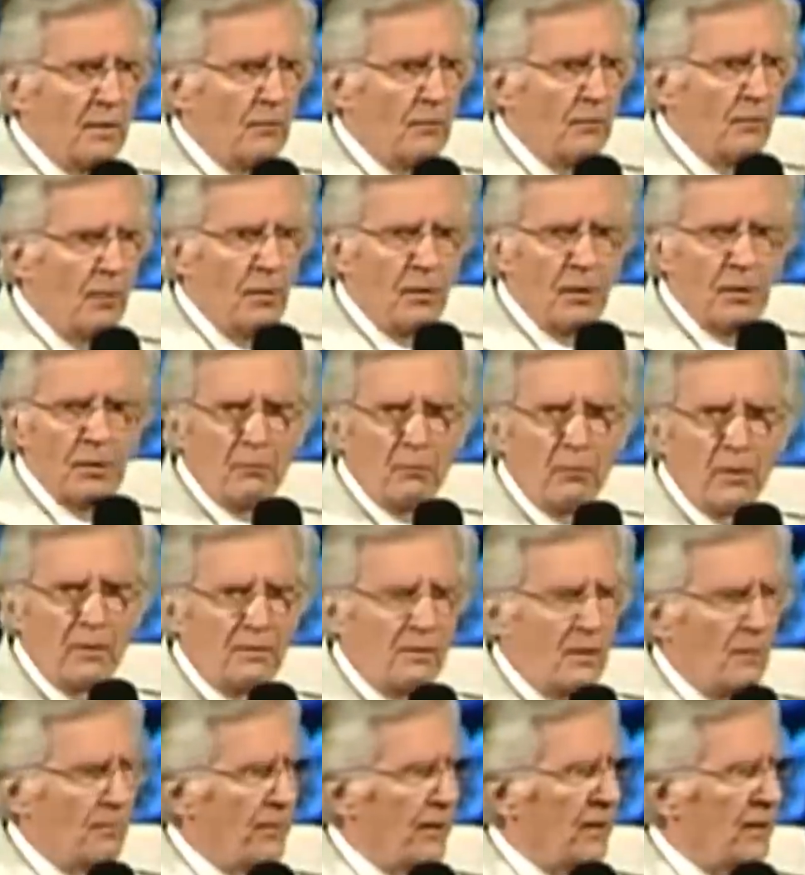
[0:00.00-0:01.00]

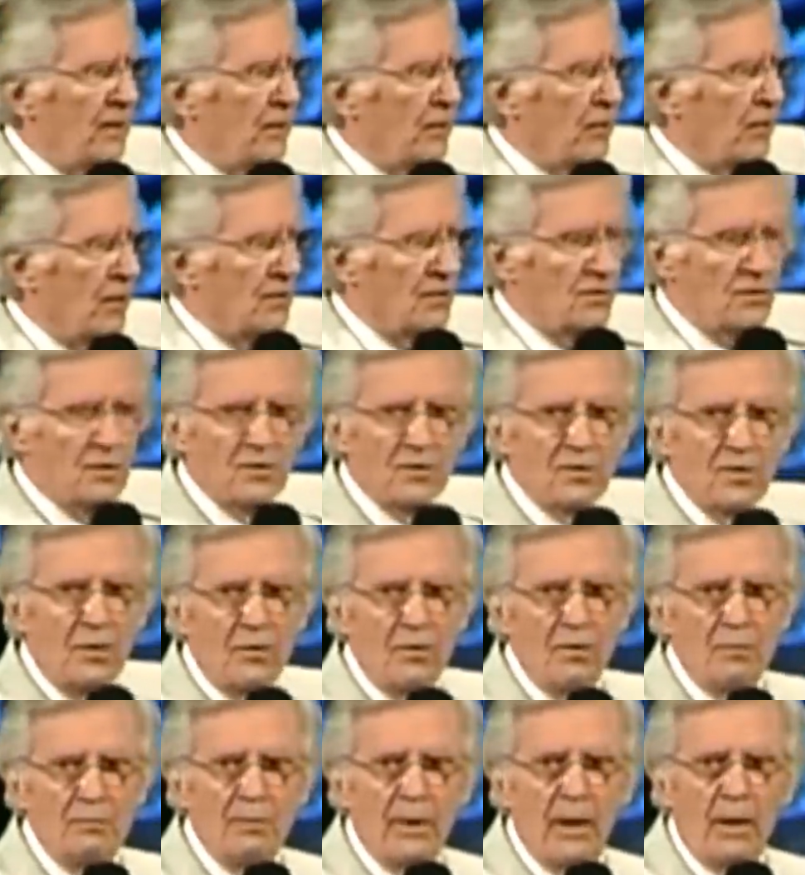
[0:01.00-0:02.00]
what the Pentecost is
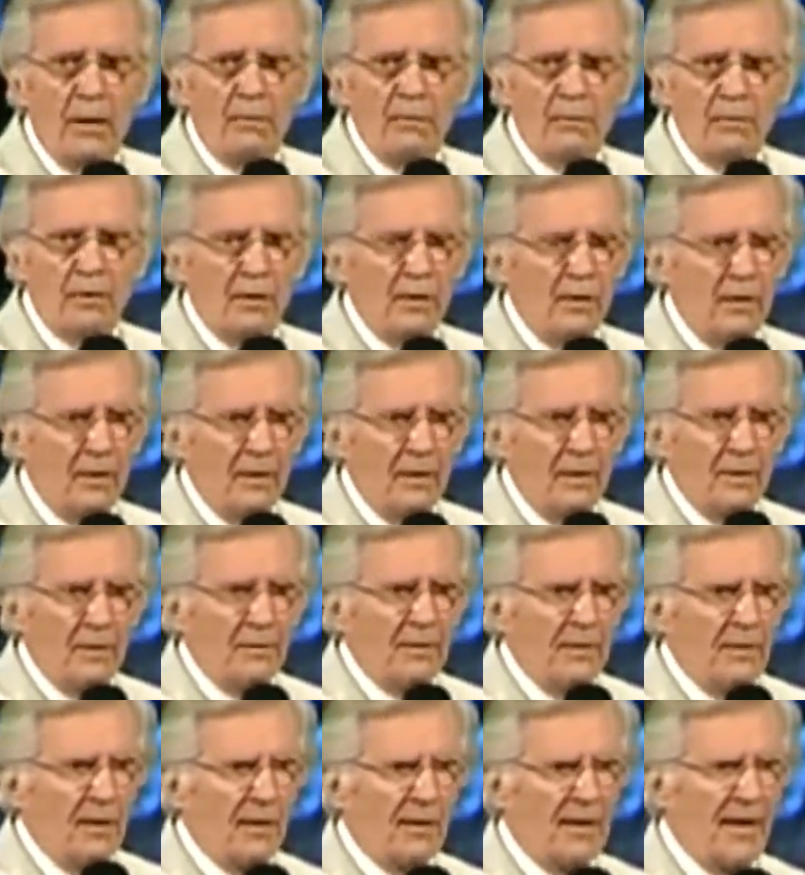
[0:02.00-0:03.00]
all about.
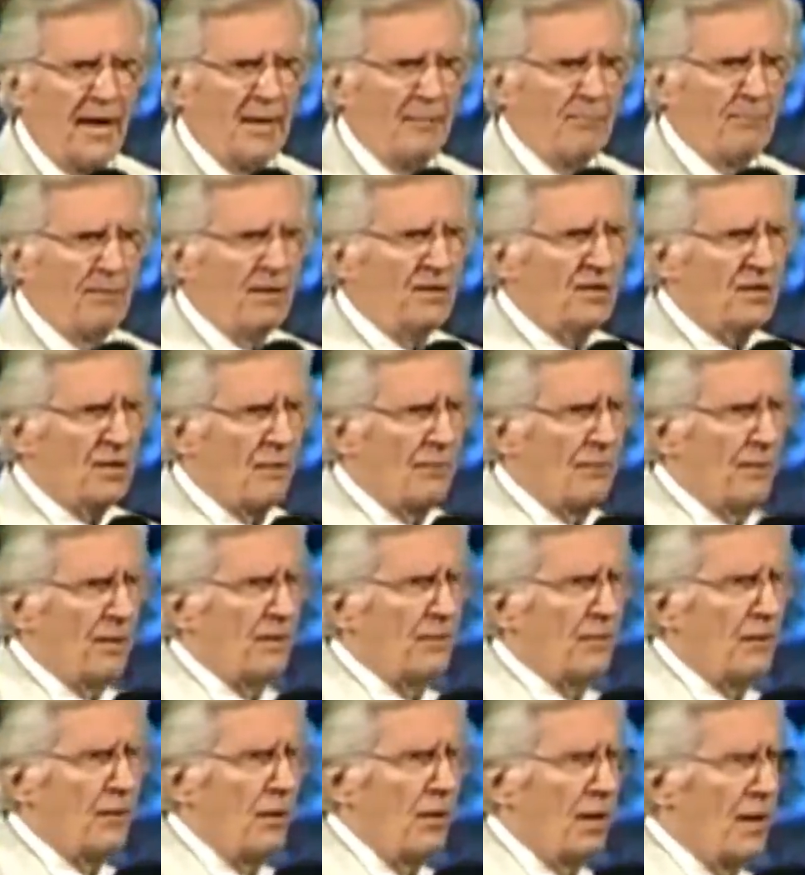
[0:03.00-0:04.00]
And there can't be
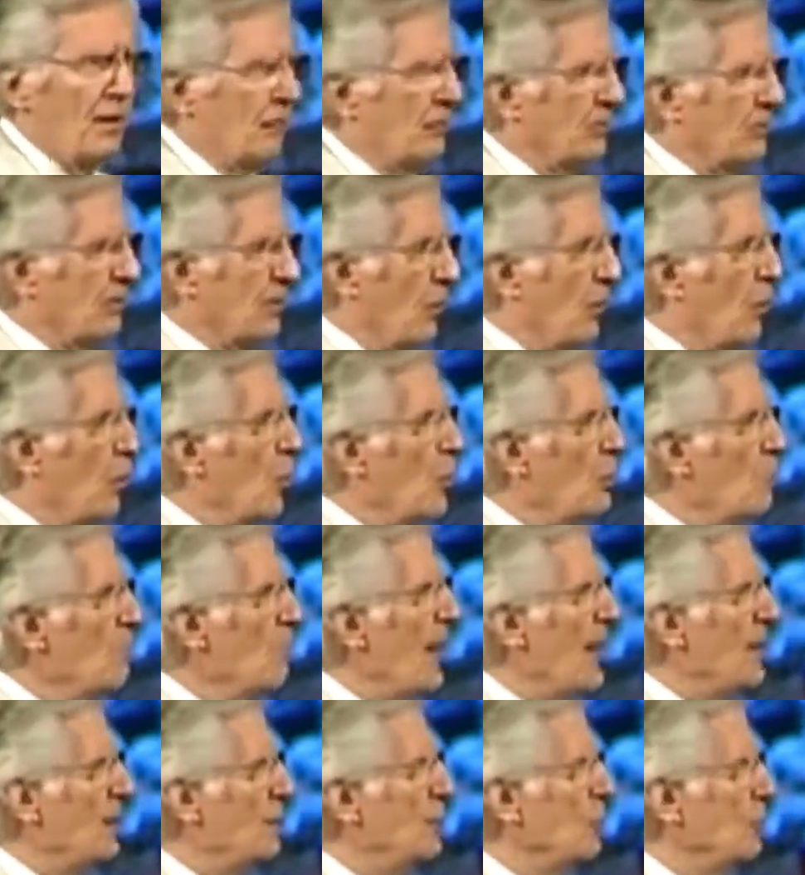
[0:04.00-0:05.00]
something in their heart was, who
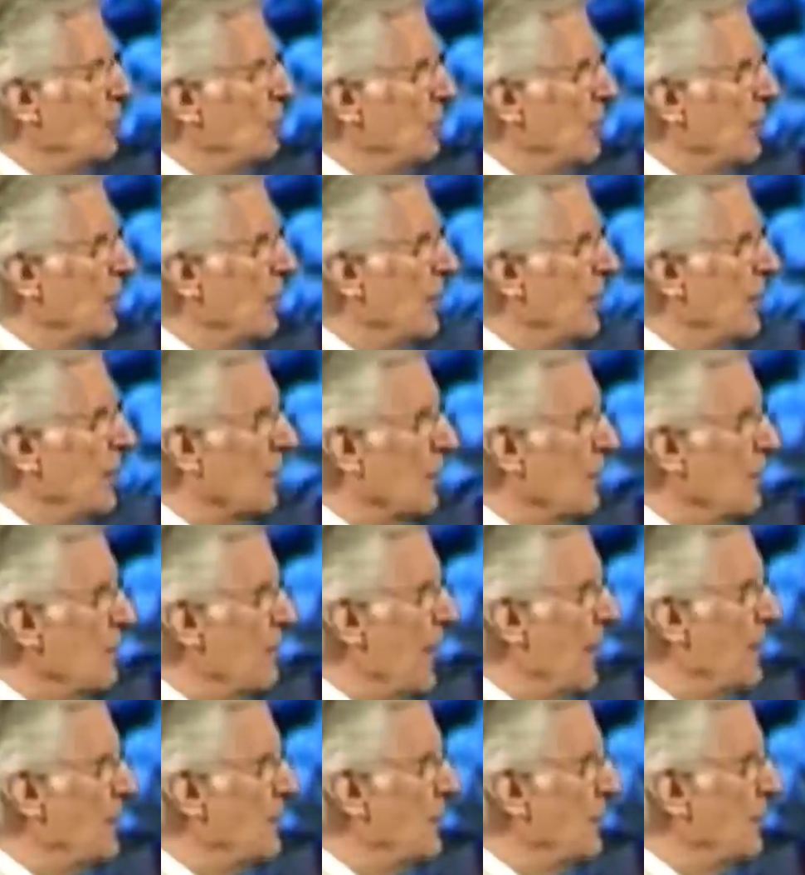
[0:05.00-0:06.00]
made you the leader? Who
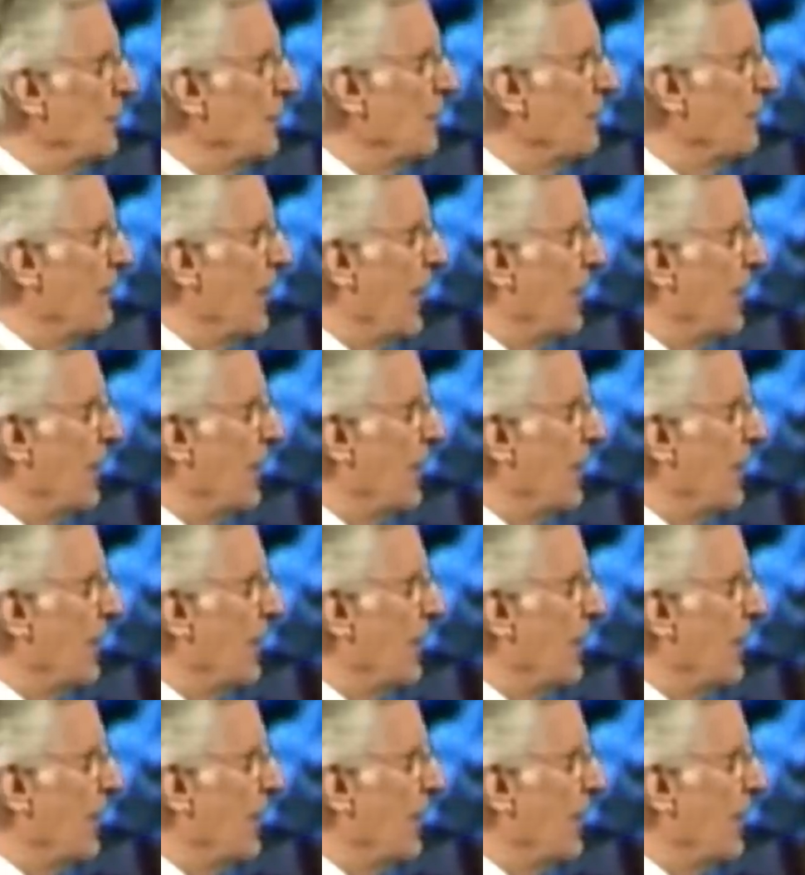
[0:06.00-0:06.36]
made you the